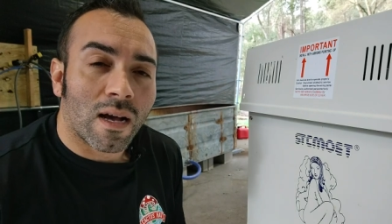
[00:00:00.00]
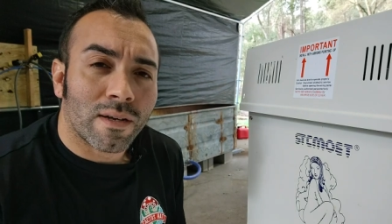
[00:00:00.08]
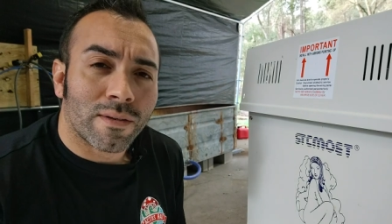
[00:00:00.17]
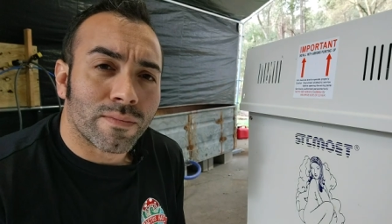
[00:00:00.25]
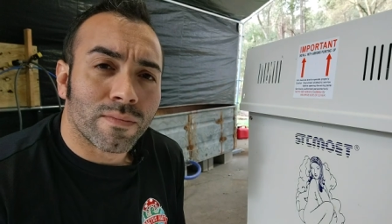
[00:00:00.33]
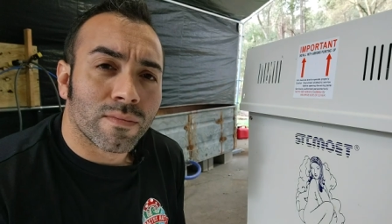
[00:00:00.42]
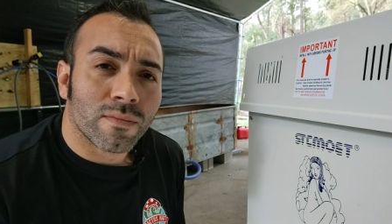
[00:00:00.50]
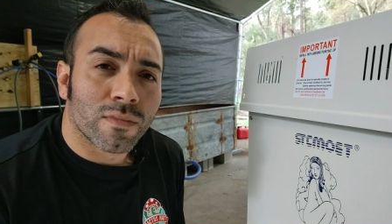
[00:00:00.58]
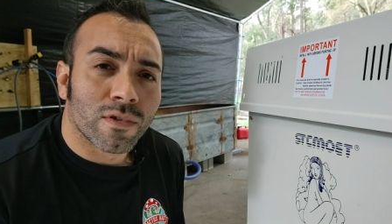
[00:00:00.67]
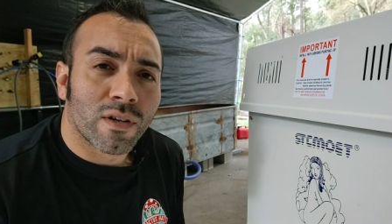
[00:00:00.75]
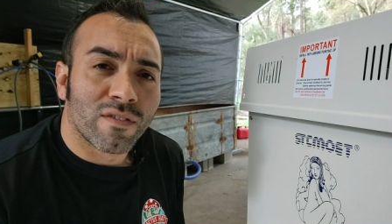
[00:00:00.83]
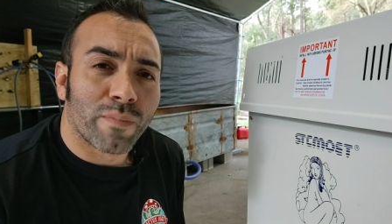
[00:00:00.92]
um,
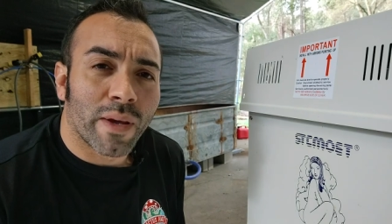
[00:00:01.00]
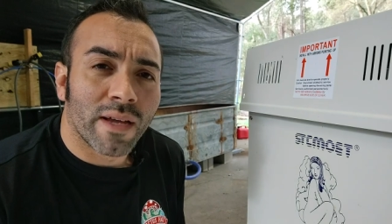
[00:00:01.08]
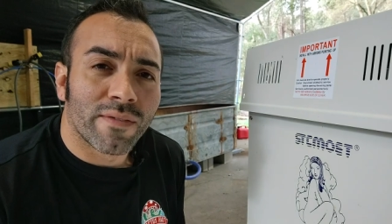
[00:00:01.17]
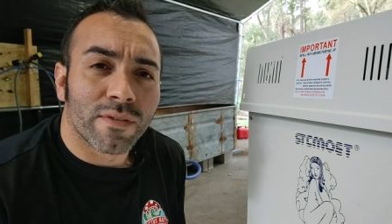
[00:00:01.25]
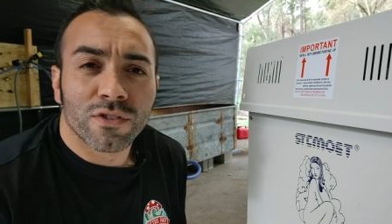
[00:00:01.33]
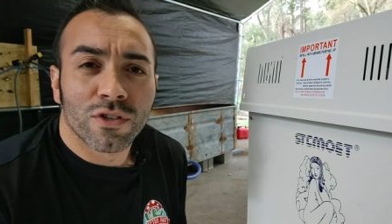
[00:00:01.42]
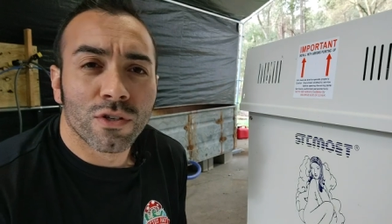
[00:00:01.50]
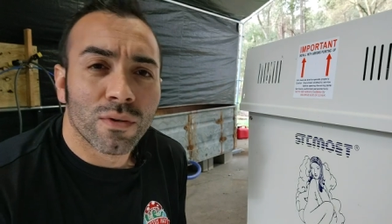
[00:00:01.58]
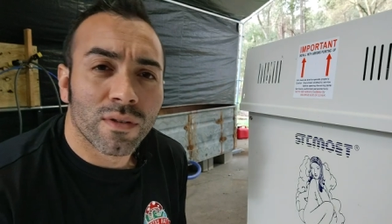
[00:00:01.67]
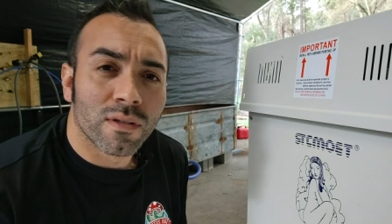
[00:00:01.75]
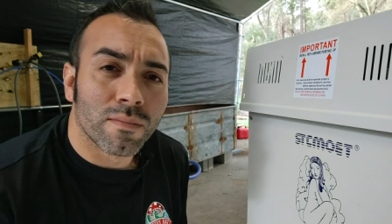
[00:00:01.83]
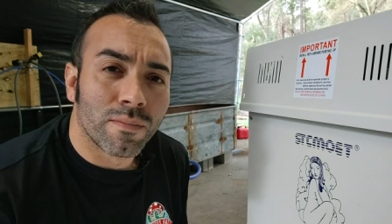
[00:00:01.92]
could have paid for two
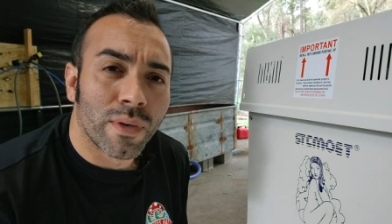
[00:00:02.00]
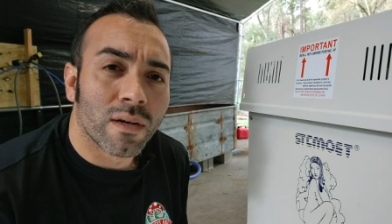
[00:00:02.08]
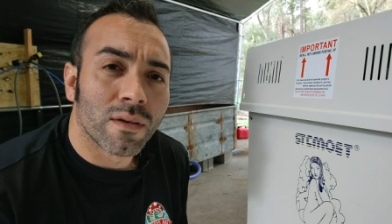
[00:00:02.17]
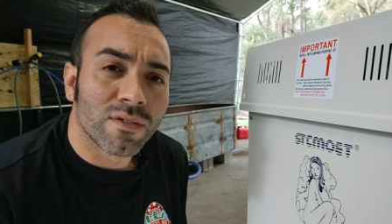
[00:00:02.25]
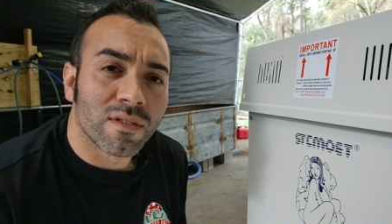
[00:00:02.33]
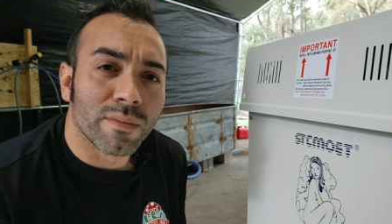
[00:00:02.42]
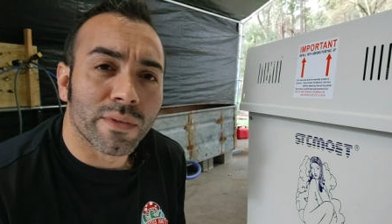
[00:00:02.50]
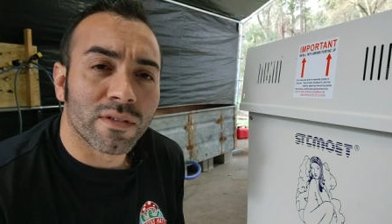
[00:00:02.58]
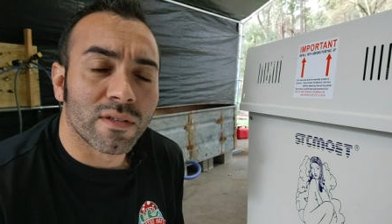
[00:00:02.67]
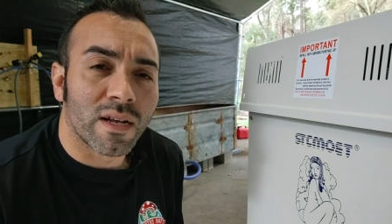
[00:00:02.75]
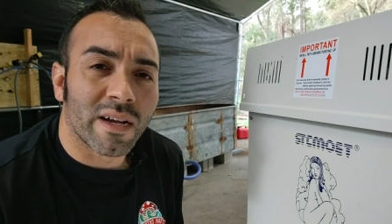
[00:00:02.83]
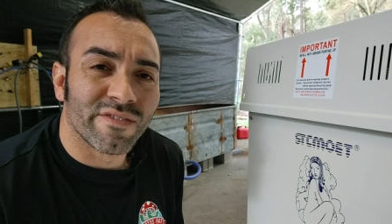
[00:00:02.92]
of the barrel
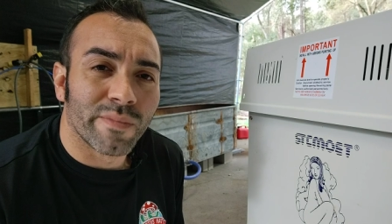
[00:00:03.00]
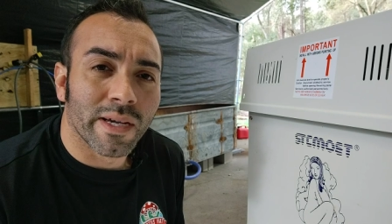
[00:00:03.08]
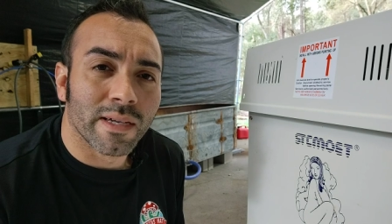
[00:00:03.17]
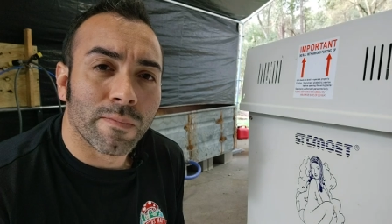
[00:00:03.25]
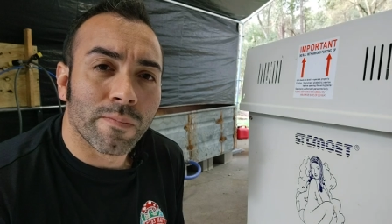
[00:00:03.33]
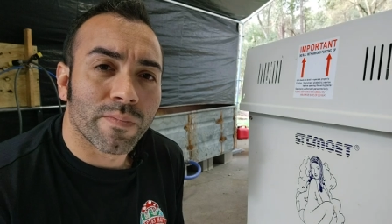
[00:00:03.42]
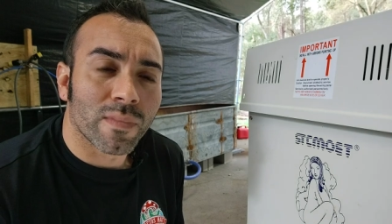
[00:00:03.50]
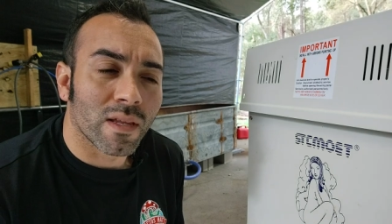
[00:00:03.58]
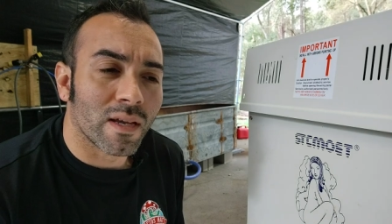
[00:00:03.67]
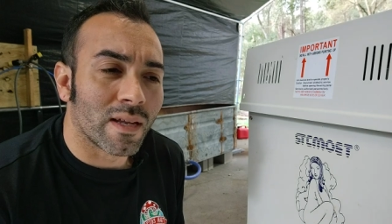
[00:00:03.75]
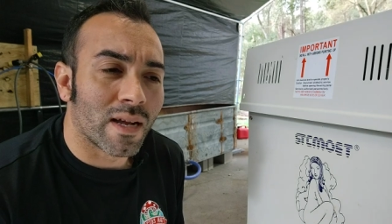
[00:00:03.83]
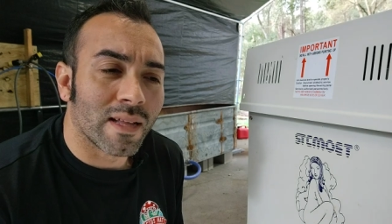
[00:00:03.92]
steamers that I've made,
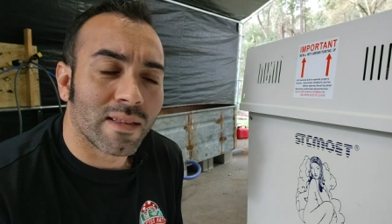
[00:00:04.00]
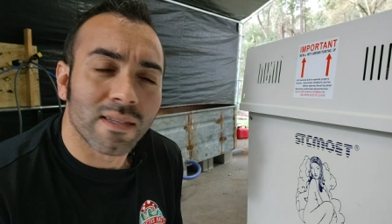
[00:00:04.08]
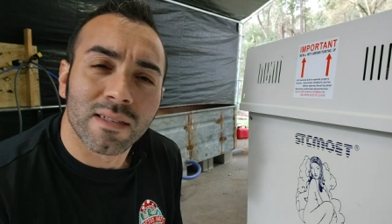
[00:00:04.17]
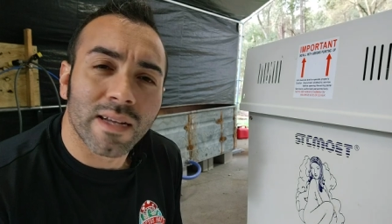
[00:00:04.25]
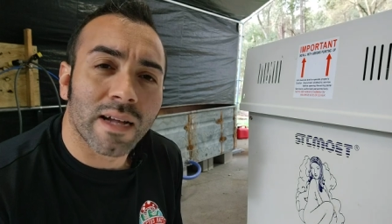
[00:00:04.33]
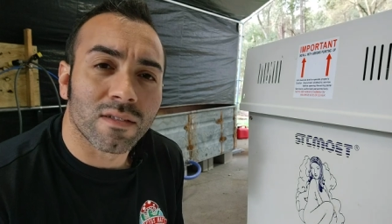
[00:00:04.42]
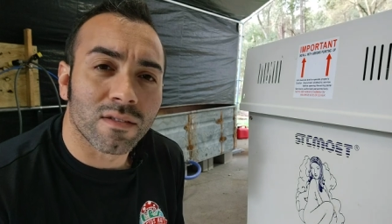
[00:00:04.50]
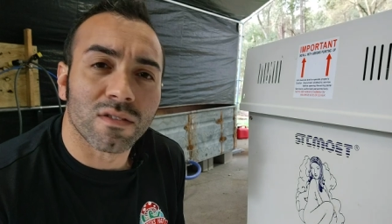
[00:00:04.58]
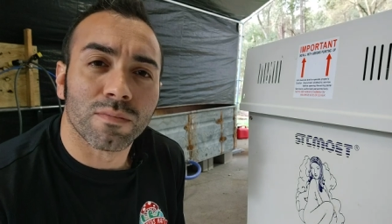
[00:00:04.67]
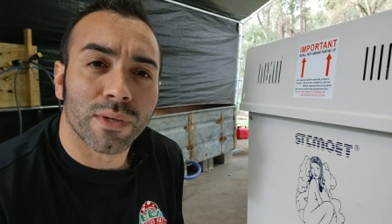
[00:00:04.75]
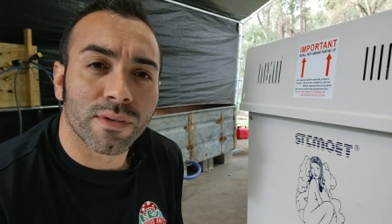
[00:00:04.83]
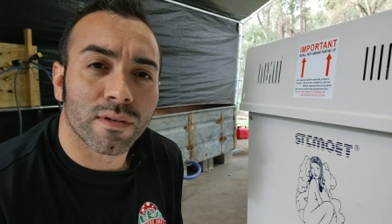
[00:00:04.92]
and I think that's the
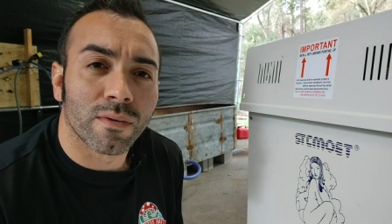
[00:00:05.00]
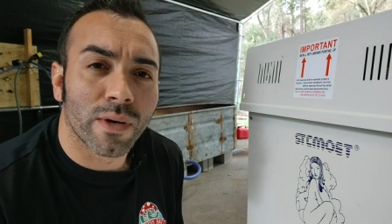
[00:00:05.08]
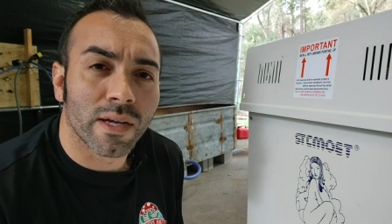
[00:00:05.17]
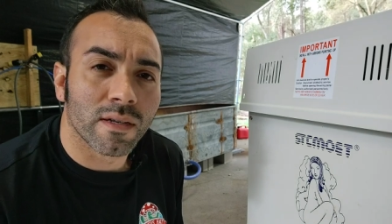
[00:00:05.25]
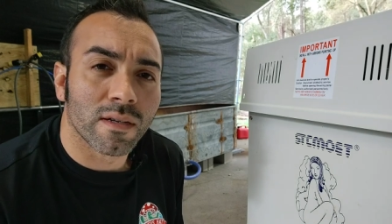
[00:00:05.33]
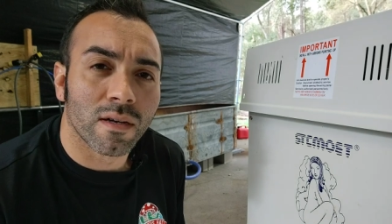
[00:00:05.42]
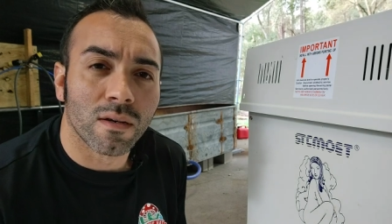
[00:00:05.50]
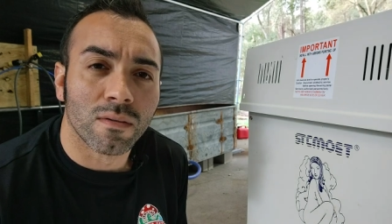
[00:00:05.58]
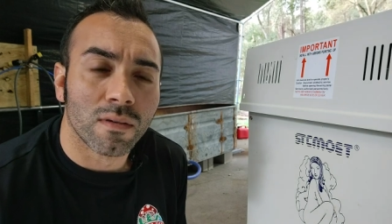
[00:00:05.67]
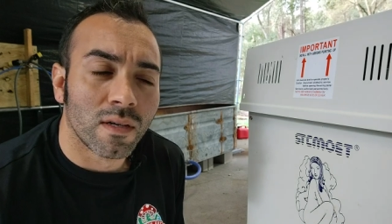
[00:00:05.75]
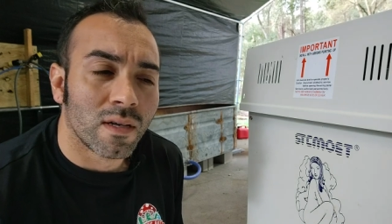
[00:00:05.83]
superior way to go.